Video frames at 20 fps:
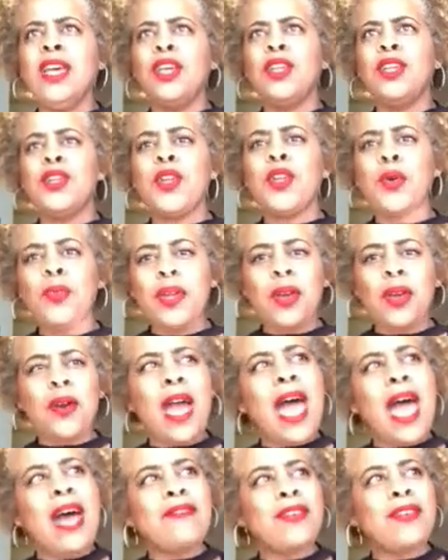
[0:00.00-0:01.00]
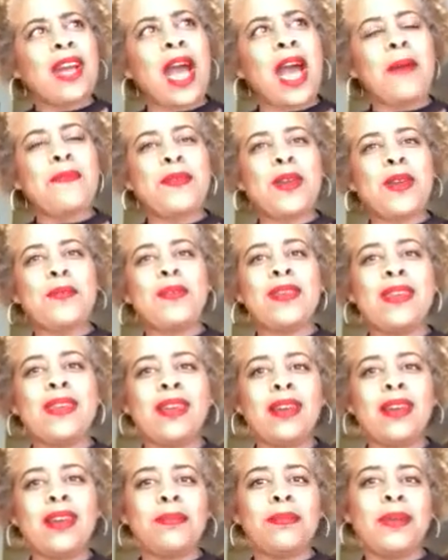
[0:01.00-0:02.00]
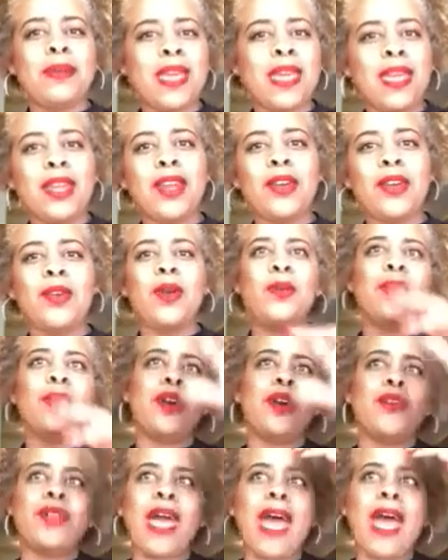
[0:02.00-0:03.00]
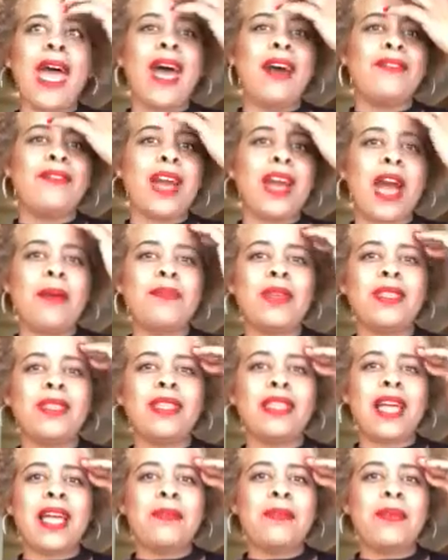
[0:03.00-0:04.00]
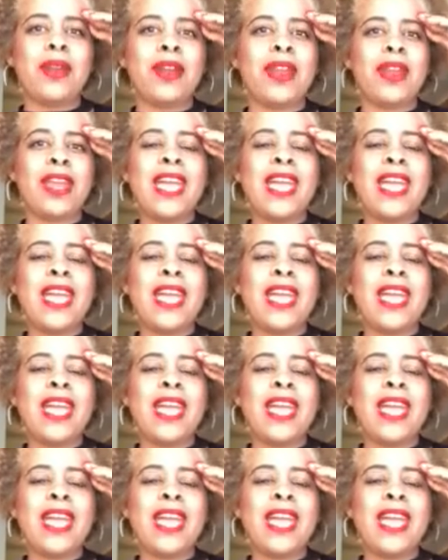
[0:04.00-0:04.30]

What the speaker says: we don't have a copy up here, or we don't have a copy in the library.